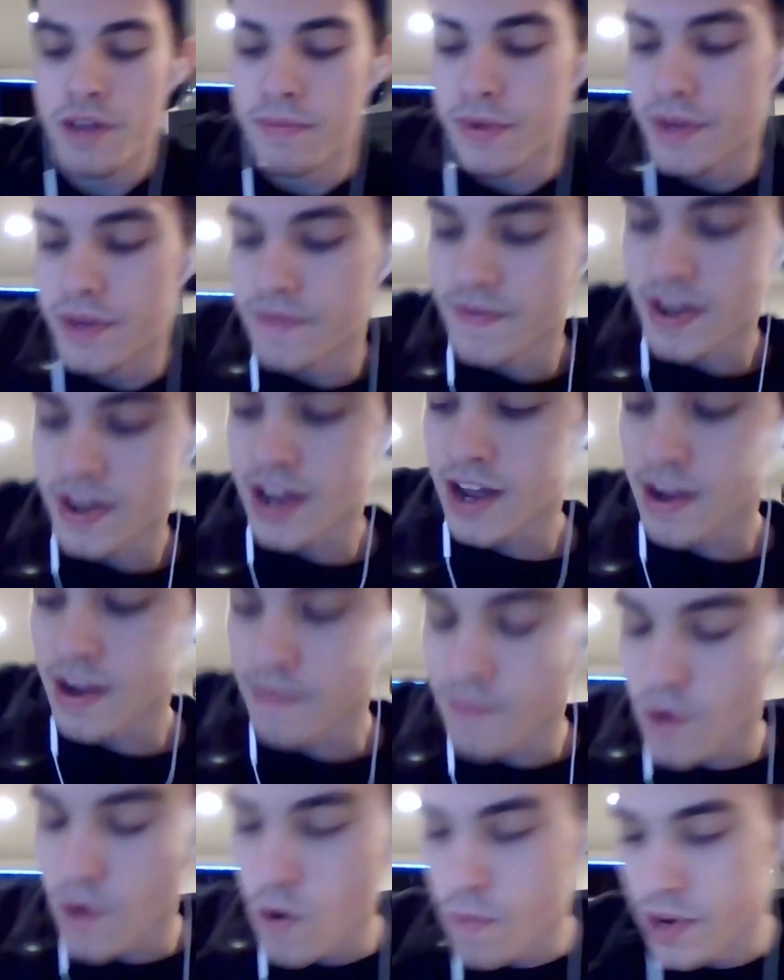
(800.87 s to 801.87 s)
but
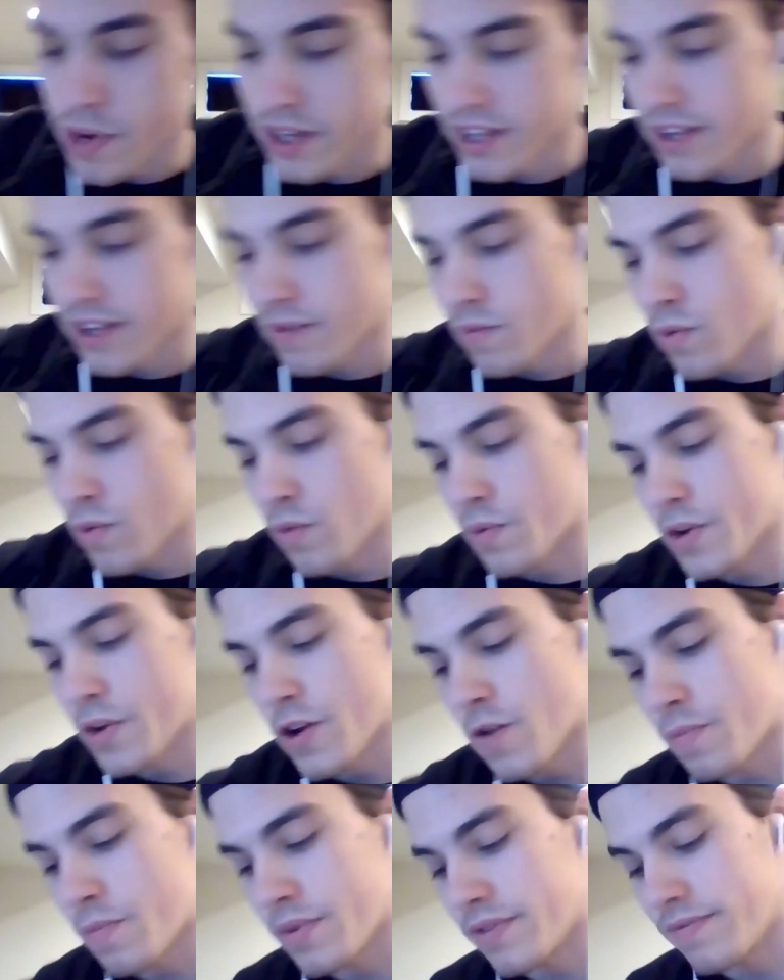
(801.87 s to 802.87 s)
I'm hoping that we'll
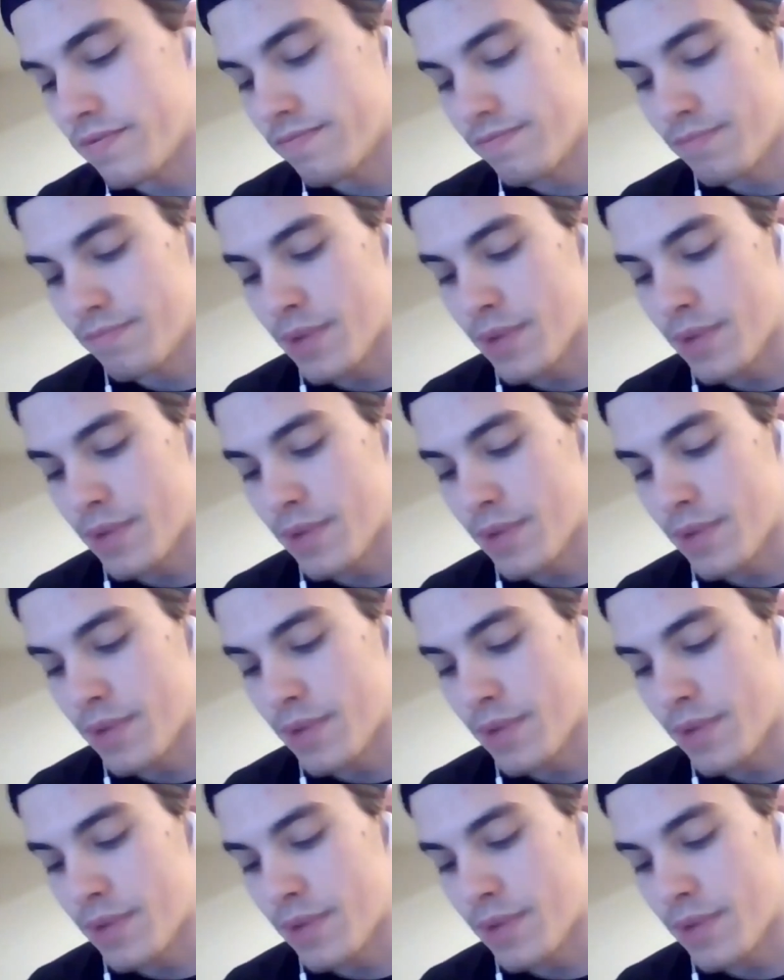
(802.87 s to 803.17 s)
reopen